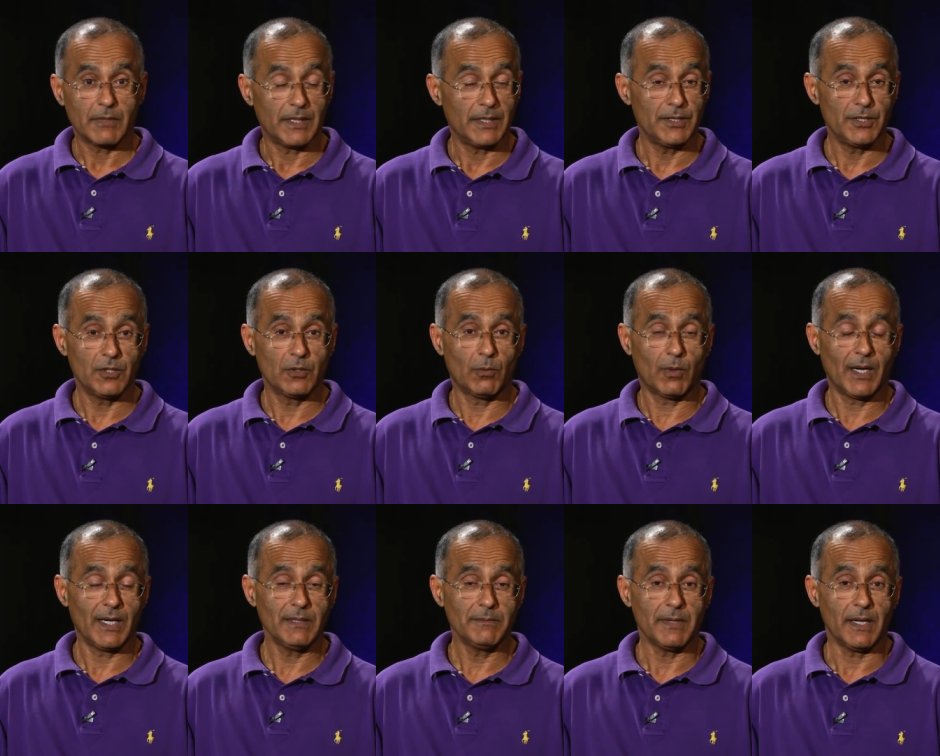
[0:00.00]
he knew
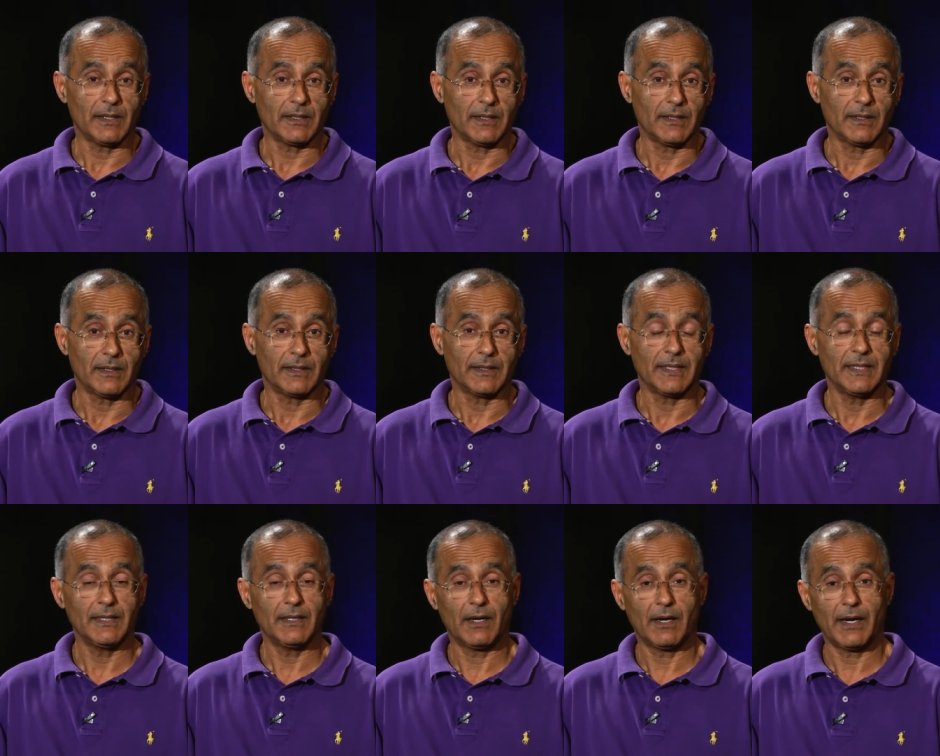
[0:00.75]
winemaking,
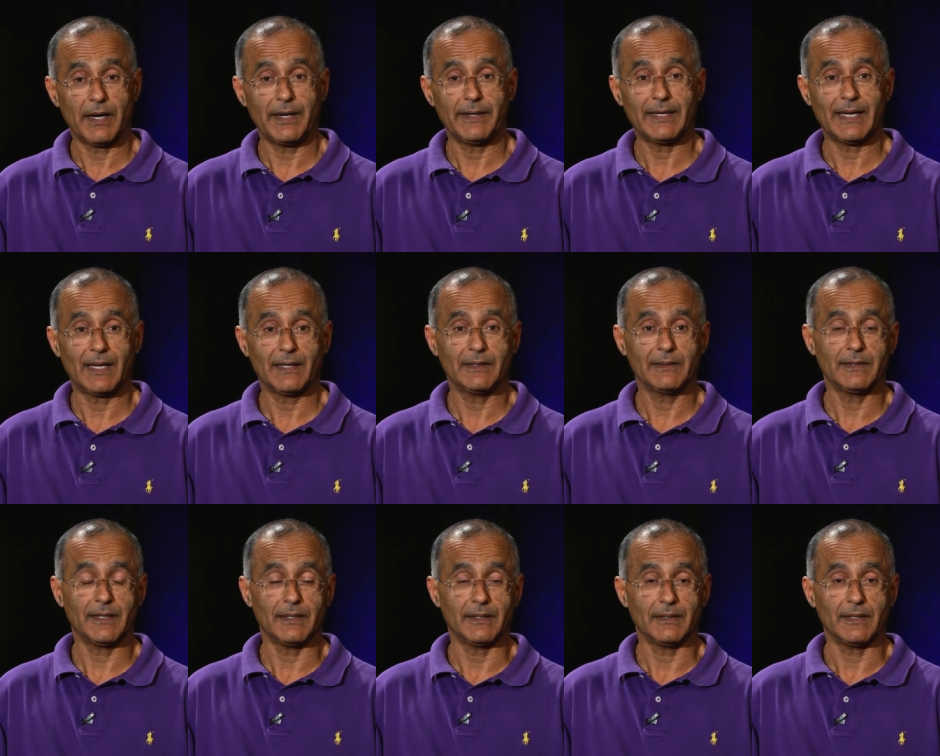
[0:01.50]
and he hired
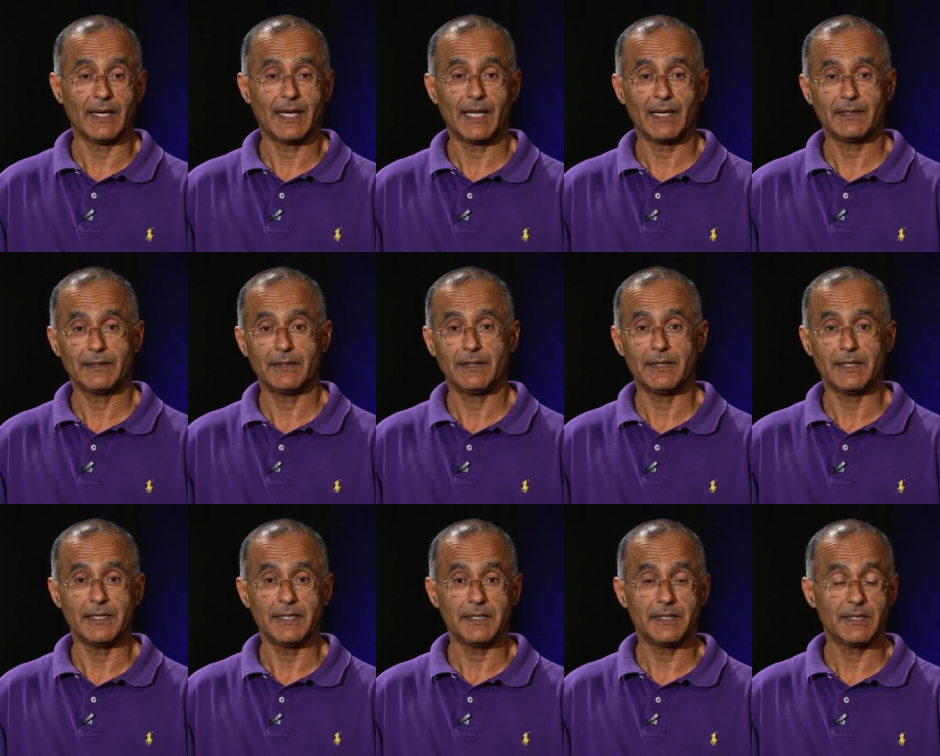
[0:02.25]
Alan, and Alan
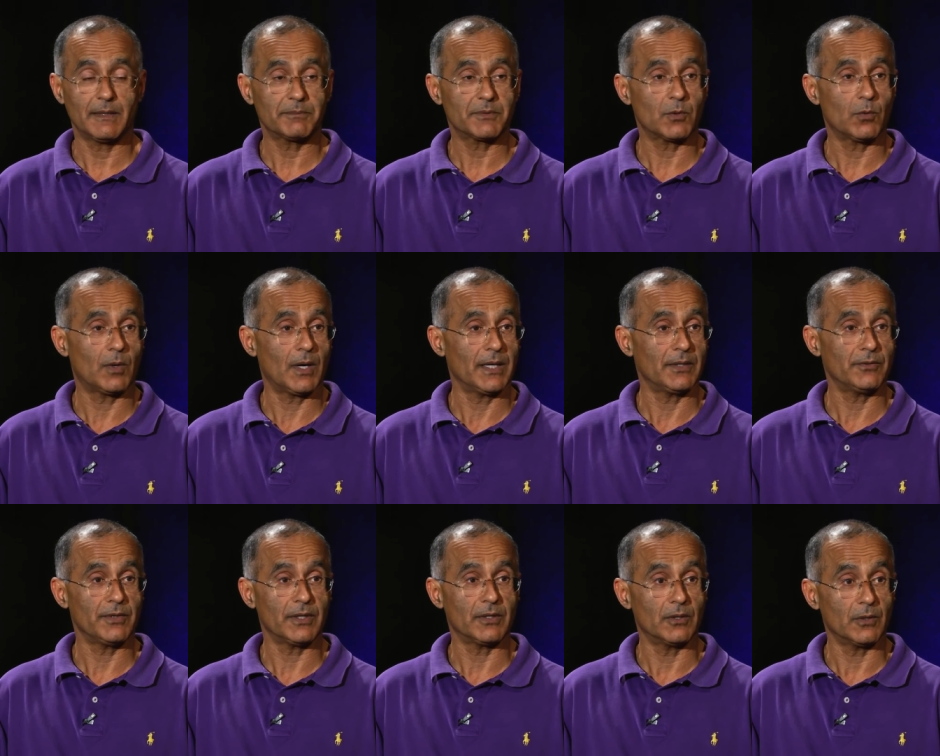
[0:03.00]
and he kept the
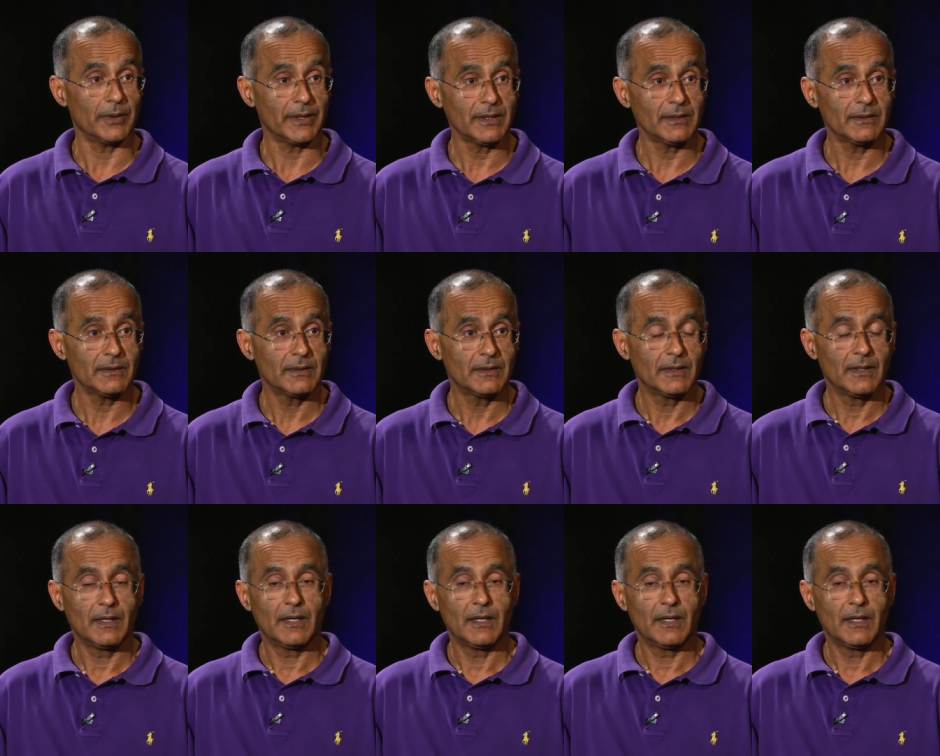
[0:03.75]
winery going.